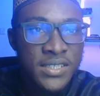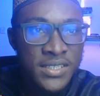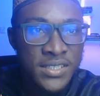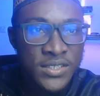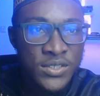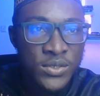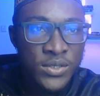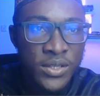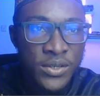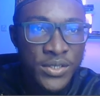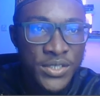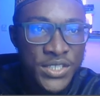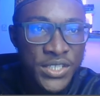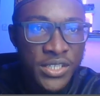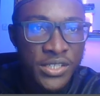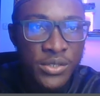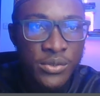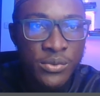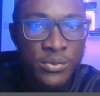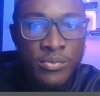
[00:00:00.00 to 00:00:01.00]
Is on our
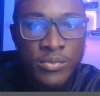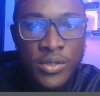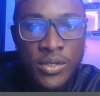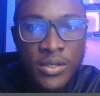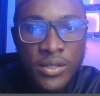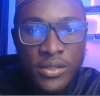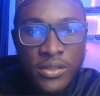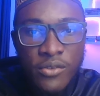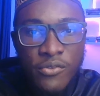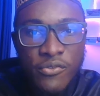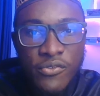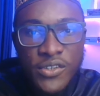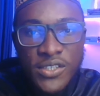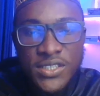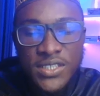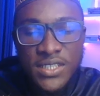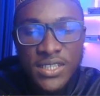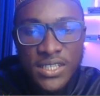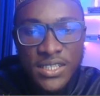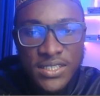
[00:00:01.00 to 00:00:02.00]
channel, the
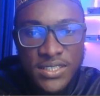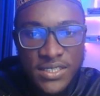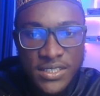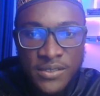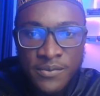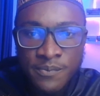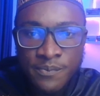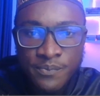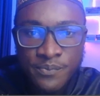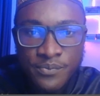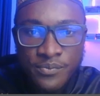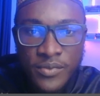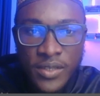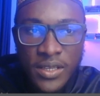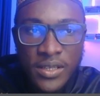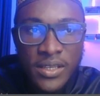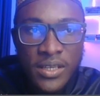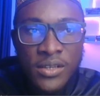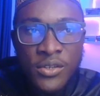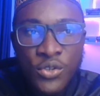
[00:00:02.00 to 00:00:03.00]
first lesson,
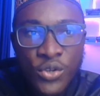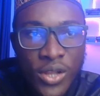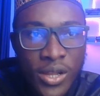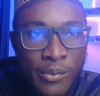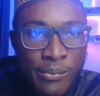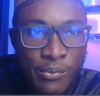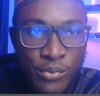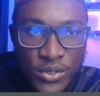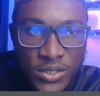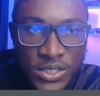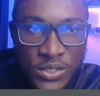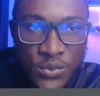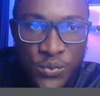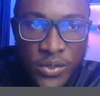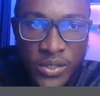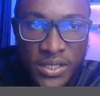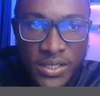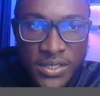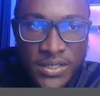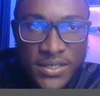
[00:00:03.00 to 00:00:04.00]
then you can proceed
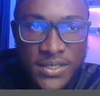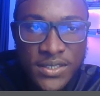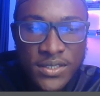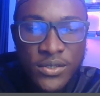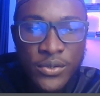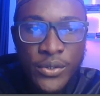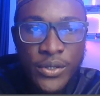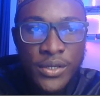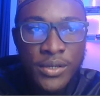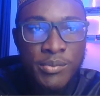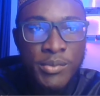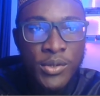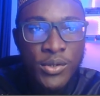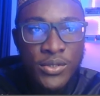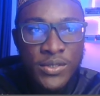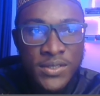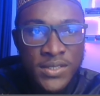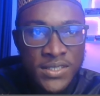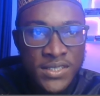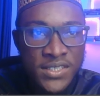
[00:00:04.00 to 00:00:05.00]
with this. Okay,
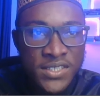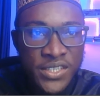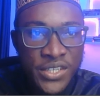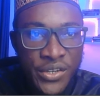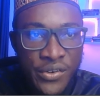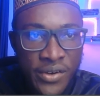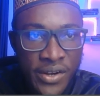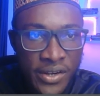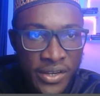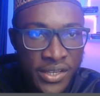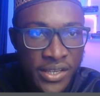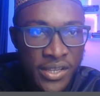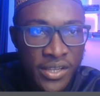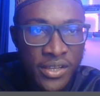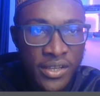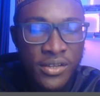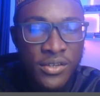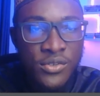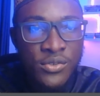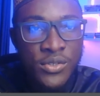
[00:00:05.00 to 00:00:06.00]
because this is
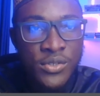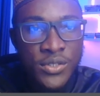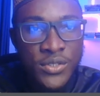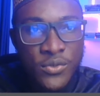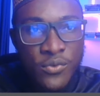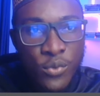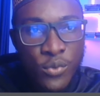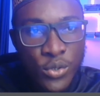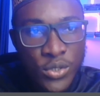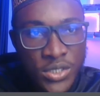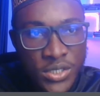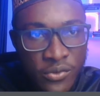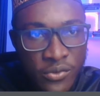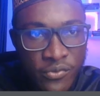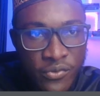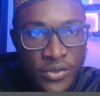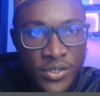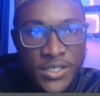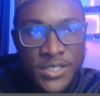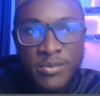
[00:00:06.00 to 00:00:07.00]
hierarchical, you need to watch the
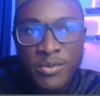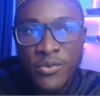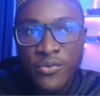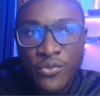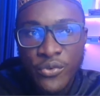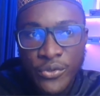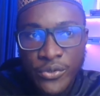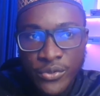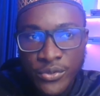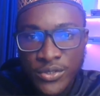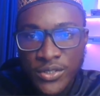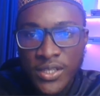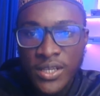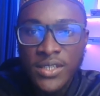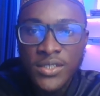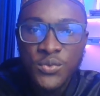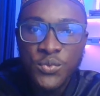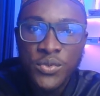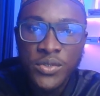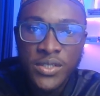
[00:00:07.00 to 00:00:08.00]
first before you
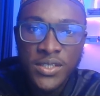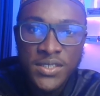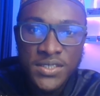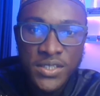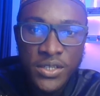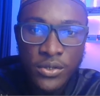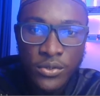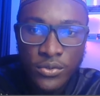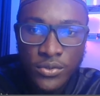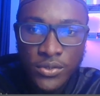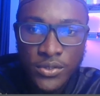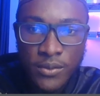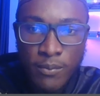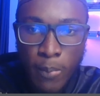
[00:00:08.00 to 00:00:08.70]
start with the second.